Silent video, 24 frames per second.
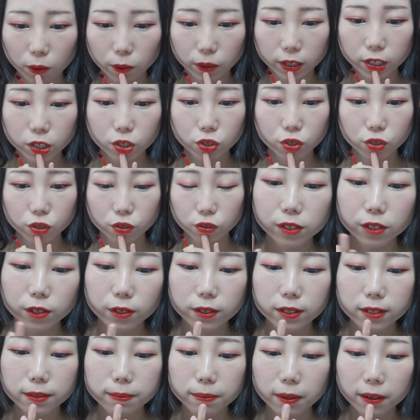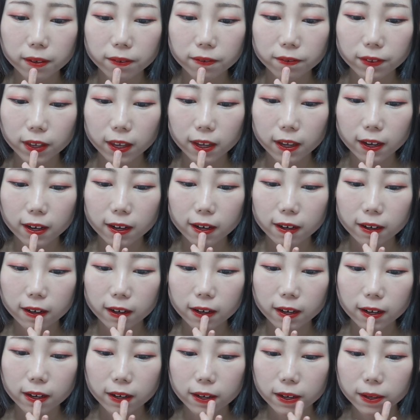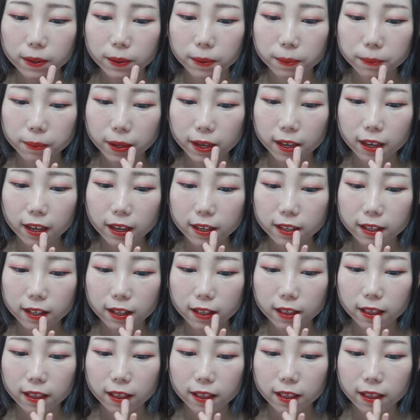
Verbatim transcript: orange? Use my finger to make it